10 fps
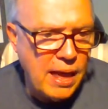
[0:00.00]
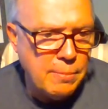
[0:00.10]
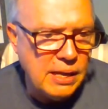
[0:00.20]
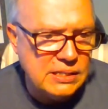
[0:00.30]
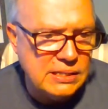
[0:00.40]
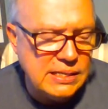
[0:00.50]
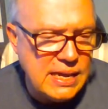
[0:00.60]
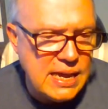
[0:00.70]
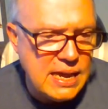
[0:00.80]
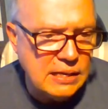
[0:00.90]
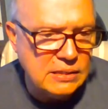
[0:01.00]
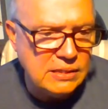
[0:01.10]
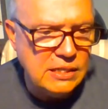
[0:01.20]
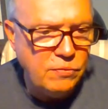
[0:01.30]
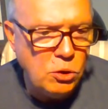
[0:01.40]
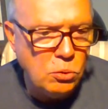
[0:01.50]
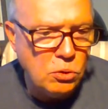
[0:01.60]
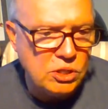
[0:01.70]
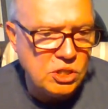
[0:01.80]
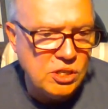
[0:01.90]
MSC Seaview
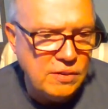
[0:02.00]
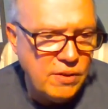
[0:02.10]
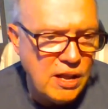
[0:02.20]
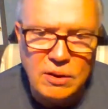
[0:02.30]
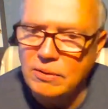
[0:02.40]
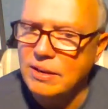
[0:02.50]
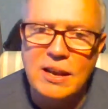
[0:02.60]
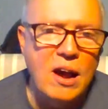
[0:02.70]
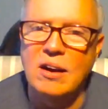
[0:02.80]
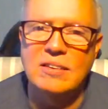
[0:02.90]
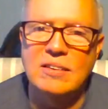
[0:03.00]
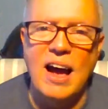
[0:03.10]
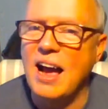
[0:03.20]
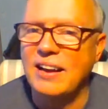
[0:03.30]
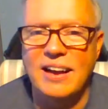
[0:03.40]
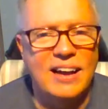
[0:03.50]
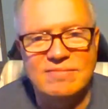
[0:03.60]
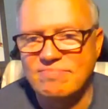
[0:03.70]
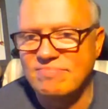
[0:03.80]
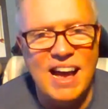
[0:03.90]
christening video? No, I
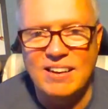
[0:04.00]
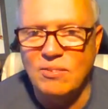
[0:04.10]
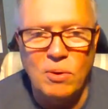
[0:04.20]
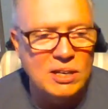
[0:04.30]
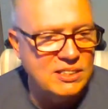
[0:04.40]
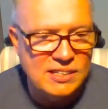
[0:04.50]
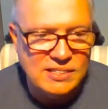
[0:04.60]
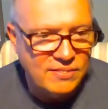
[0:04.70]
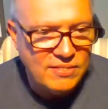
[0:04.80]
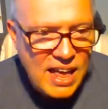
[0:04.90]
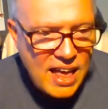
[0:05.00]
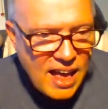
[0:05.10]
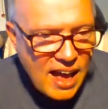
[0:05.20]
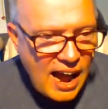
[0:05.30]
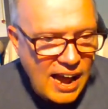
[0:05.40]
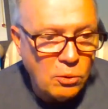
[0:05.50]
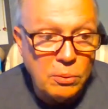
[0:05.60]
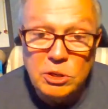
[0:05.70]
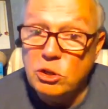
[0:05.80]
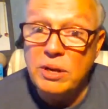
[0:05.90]
don't watch that stuff. I know
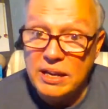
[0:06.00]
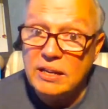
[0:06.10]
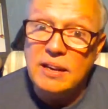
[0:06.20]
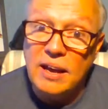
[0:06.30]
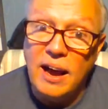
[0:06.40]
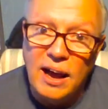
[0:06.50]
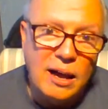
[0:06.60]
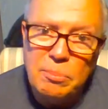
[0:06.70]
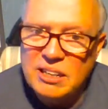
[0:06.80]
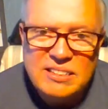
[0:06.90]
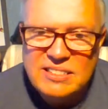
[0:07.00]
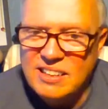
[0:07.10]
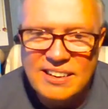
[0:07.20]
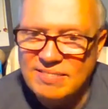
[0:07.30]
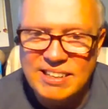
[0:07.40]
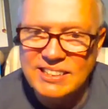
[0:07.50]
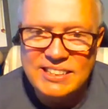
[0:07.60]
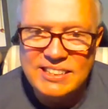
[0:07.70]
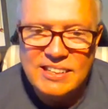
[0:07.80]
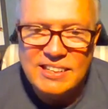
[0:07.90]
they were doing it, but it
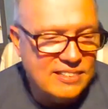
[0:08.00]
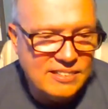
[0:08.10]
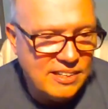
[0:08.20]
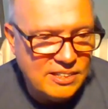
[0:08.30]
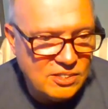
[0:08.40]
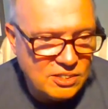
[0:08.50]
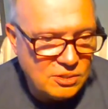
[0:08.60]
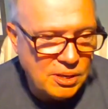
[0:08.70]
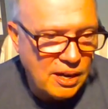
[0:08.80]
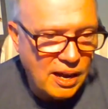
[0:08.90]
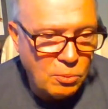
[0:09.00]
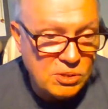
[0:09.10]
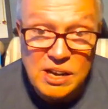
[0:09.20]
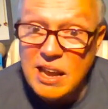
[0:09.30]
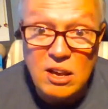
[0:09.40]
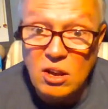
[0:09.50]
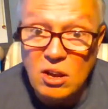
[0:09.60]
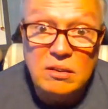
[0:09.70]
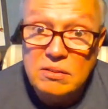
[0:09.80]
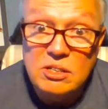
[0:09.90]
just doesn't interest me. Was it any
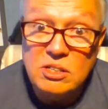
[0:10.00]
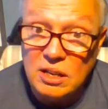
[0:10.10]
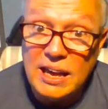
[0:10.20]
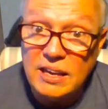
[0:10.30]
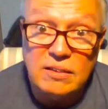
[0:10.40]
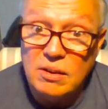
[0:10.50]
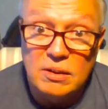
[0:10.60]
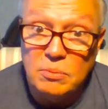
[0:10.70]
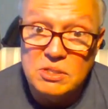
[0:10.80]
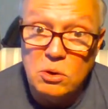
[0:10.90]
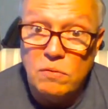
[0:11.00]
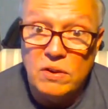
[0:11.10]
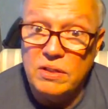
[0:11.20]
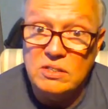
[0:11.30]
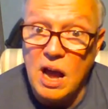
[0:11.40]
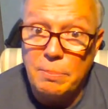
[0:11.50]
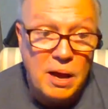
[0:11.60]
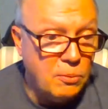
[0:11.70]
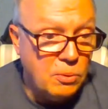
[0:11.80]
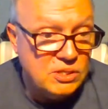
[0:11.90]
good? Did you like it? Was it over the
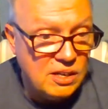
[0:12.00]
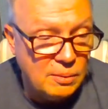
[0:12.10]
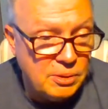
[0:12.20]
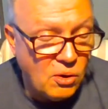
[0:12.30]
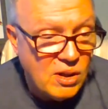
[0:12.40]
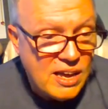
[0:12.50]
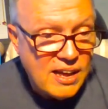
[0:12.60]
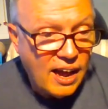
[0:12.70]
top? How was it? Let me know.